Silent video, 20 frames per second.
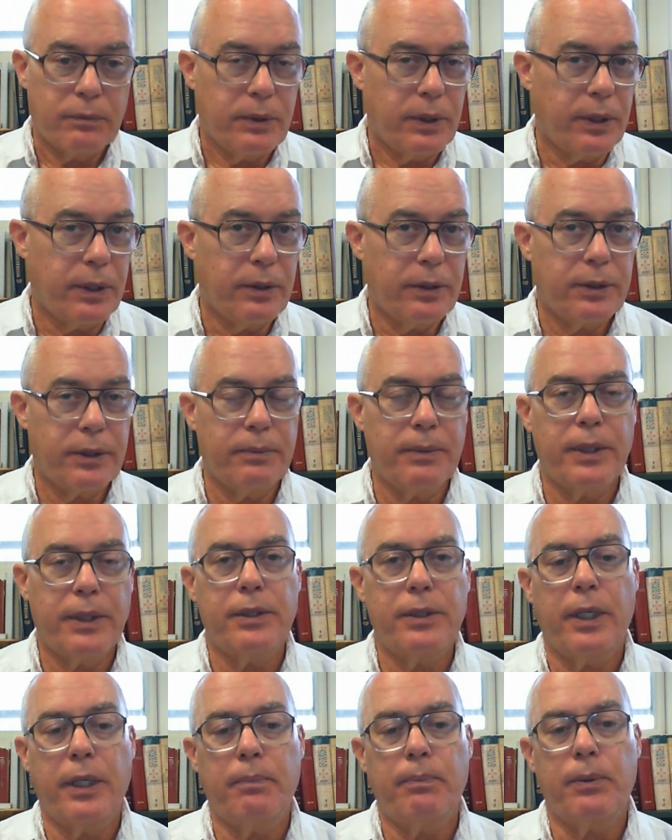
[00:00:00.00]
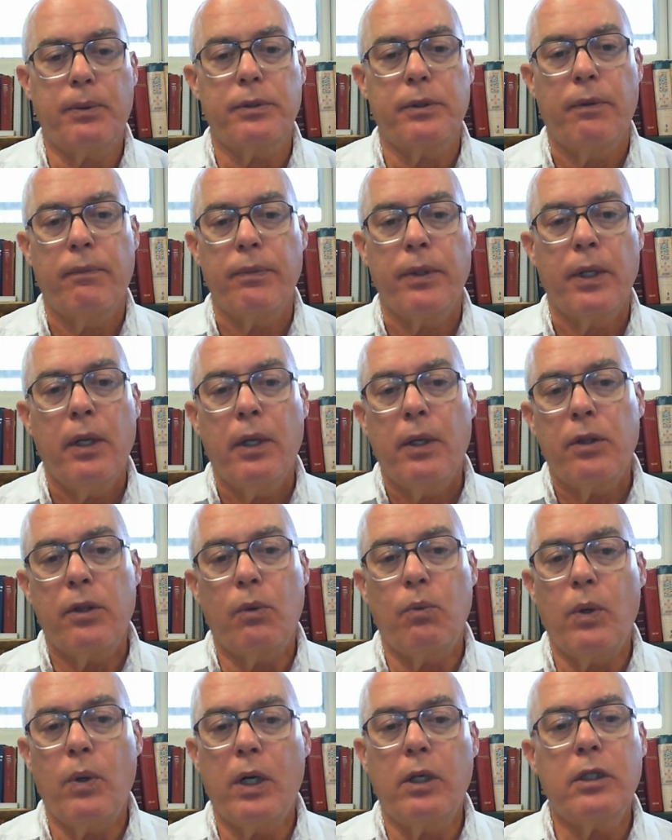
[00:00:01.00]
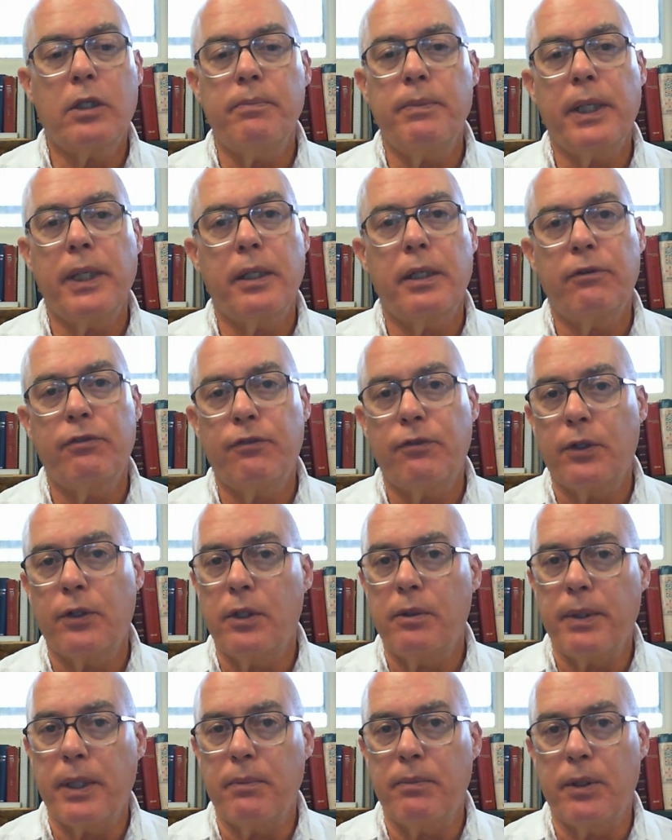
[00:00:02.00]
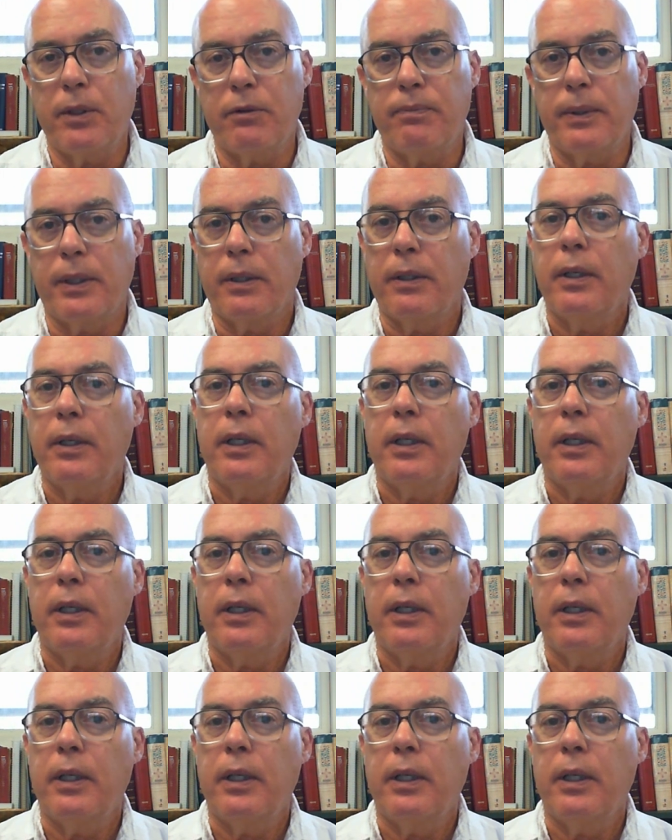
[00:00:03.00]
Here are some examples. The welcoming and affirming movement.